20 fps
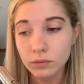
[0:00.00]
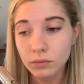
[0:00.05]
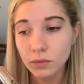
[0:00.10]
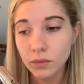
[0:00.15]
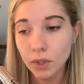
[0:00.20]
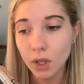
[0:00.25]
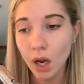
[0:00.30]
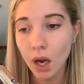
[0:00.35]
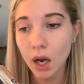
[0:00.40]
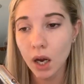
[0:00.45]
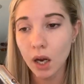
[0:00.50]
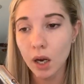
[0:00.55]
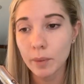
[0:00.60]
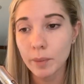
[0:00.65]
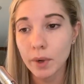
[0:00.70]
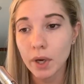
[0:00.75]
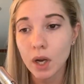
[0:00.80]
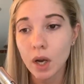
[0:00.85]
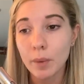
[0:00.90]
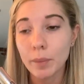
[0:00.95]

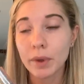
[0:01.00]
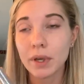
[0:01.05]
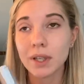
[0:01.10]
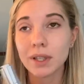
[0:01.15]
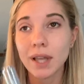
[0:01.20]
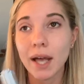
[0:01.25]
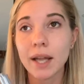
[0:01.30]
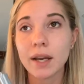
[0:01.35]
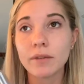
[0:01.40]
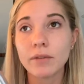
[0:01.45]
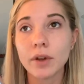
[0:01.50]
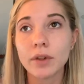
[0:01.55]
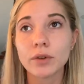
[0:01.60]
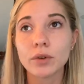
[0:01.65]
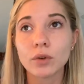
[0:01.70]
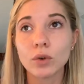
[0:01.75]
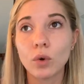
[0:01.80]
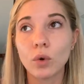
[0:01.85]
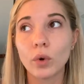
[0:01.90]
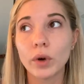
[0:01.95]
But a lot of
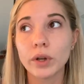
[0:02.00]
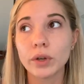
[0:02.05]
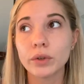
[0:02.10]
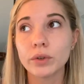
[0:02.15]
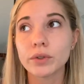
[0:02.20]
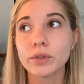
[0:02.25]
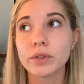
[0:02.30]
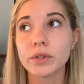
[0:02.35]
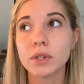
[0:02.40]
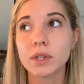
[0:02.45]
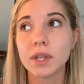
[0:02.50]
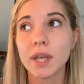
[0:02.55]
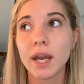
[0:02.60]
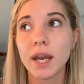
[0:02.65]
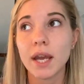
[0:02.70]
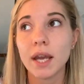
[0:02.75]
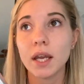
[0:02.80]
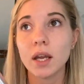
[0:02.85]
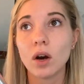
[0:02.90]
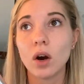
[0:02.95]
other oils,
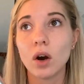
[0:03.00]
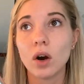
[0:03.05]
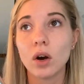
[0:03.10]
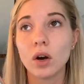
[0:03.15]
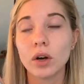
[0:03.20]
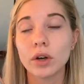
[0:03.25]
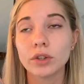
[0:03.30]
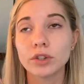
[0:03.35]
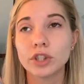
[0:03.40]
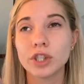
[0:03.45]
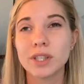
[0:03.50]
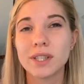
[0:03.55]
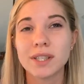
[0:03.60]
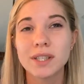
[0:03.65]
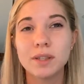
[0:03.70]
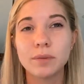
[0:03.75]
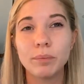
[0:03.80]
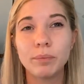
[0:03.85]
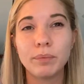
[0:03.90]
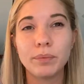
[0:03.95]
they're
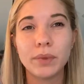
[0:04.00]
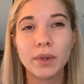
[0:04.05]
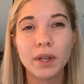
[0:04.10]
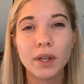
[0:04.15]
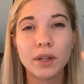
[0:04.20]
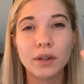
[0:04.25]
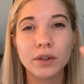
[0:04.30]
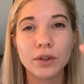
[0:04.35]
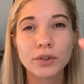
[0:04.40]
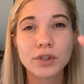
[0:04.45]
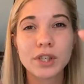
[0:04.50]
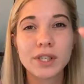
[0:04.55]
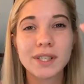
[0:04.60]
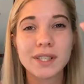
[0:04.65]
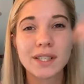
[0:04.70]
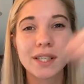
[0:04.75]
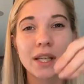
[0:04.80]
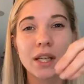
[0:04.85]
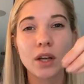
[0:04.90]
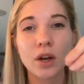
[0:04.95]
just
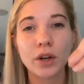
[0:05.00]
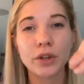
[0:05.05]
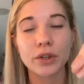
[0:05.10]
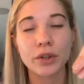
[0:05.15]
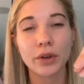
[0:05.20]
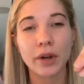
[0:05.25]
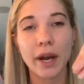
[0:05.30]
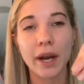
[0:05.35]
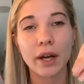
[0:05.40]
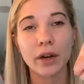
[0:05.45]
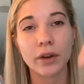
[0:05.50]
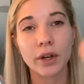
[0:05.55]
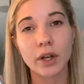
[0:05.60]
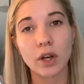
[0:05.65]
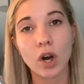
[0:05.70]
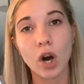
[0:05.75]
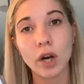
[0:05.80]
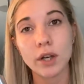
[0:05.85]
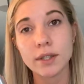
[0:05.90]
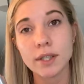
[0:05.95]
sitting on your hair
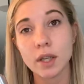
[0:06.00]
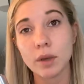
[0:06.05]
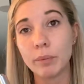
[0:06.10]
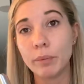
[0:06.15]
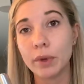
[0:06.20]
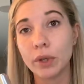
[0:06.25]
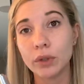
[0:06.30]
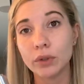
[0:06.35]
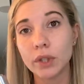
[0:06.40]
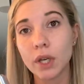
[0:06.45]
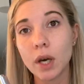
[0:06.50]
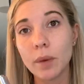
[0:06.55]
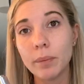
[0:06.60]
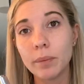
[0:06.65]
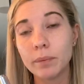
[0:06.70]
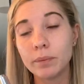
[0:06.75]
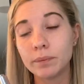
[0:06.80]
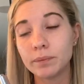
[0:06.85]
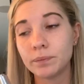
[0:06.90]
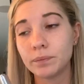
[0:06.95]
and causing
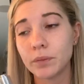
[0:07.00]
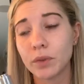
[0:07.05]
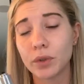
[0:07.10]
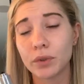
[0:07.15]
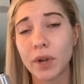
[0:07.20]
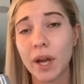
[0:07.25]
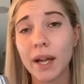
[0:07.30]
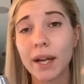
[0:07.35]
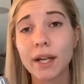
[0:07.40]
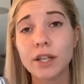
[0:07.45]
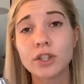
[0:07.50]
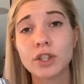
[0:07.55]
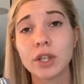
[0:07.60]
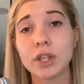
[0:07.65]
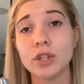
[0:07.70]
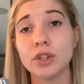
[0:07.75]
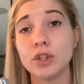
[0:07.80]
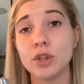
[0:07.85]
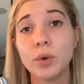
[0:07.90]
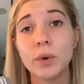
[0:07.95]
buildup. They're not
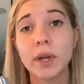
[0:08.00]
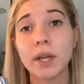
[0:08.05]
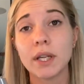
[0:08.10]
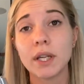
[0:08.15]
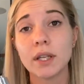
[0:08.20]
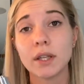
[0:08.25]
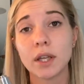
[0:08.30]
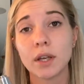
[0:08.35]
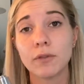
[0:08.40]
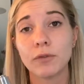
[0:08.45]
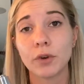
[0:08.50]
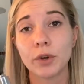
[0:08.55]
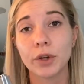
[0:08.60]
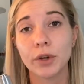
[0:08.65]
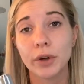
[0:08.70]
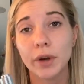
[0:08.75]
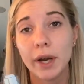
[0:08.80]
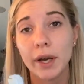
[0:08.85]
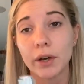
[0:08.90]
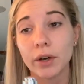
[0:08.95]
actually doing anything for
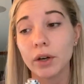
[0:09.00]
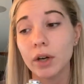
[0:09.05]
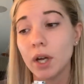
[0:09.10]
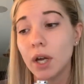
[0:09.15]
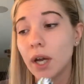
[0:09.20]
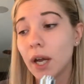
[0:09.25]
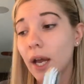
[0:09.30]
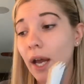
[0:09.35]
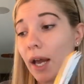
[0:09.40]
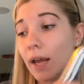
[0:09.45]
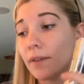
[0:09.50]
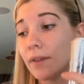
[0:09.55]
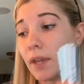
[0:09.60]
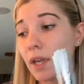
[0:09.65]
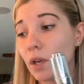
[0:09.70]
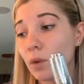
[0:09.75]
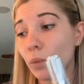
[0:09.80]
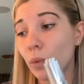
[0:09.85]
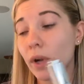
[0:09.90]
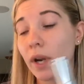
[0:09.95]
your hair. And
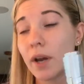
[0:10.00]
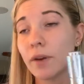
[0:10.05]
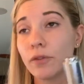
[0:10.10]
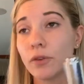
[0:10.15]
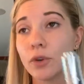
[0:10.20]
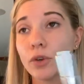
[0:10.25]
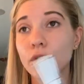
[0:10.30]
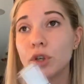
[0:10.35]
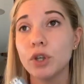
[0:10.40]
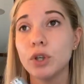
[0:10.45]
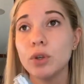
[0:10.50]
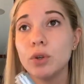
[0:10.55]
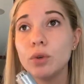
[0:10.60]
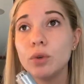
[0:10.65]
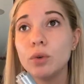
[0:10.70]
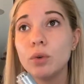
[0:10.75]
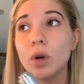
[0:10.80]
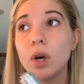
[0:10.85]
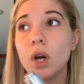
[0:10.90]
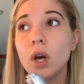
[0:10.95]
then whenever
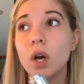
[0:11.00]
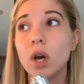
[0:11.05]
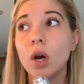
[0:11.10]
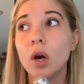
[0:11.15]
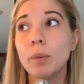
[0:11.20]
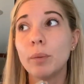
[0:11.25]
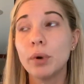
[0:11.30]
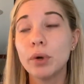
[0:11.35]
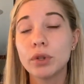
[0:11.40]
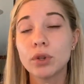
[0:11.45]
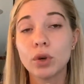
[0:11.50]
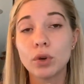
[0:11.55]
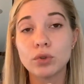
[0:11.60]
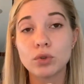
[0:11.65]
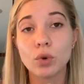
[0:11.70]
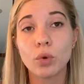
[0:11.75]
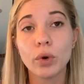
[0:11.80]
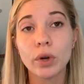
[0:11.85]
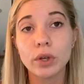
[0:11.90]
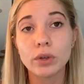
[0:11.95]
you put
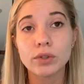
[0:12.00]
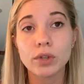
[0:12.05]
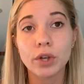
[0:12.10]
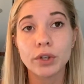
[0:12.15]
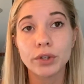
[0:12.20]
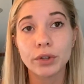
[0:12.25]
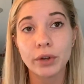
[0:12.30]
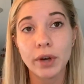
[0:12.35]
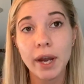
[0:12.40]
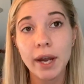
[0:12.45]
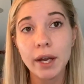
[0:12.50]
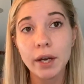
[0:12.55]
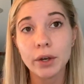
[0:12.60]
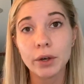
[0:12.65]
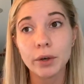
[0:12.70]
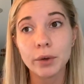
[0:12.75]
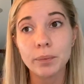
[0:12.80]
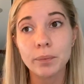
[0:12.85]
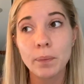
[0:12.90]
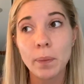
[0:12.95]
those oils on your
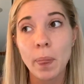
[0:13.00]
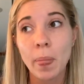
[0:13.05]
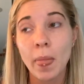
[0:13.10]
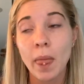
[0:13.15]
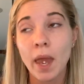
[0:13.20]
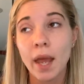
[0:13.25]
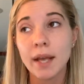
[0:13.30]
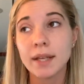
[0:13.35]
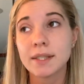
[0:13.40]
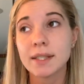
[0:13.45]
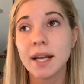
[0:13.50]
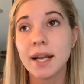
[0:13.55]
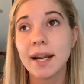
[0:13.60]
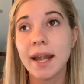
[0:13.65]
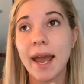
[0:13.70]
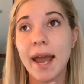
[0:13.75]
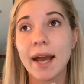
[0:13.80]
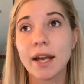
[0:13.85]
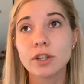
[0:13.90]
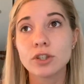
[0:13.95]
hair, it's not
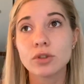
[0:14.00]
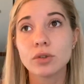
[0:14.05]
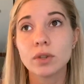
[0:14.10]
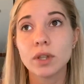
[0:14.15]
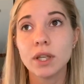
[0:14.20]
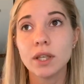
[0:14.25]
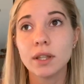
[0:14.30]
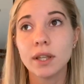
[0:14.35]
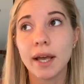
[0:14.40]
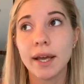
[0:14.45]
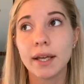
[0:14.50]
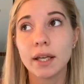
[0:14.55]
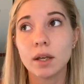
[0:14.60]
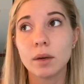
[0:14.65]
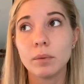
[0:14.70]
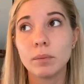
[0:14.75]
actually like